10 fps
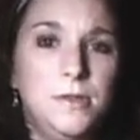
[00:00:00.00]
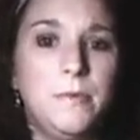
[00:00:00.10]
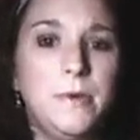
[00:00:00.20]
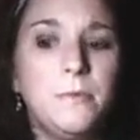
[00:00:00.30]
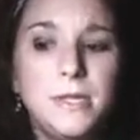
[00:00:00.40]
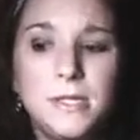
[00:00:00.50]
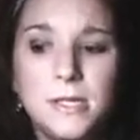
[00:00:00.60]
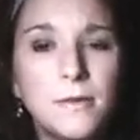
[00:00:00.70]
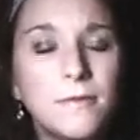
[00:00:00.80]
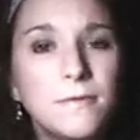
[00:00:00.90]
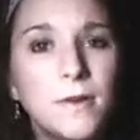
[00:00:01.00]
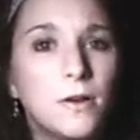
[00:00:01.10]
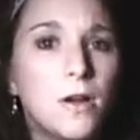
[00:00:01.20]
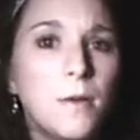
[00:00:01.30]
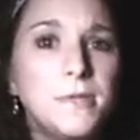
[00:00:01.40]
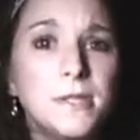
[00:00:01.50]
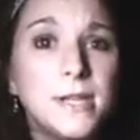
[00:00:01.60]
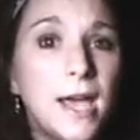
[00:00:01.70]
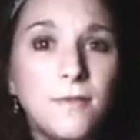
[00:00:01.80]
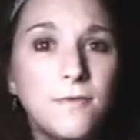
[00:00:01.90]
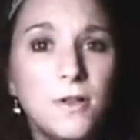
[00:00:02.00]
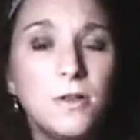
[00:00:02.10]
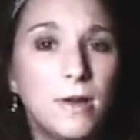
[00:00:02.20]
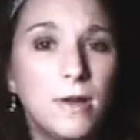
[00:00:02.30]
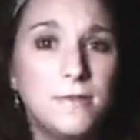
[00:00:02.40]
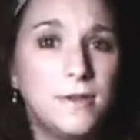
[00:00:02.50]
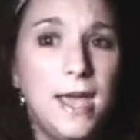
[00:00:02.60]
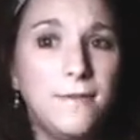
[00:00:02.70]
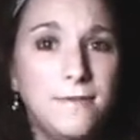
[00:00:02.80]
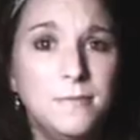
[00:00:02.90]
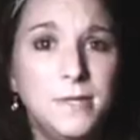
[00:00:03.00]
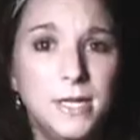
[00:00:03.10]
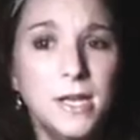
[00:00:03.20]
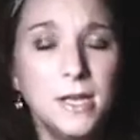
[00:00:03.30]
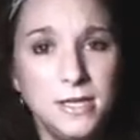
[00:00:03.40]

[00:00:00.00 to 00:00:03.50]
that we see that our cups is half full rather than half empty.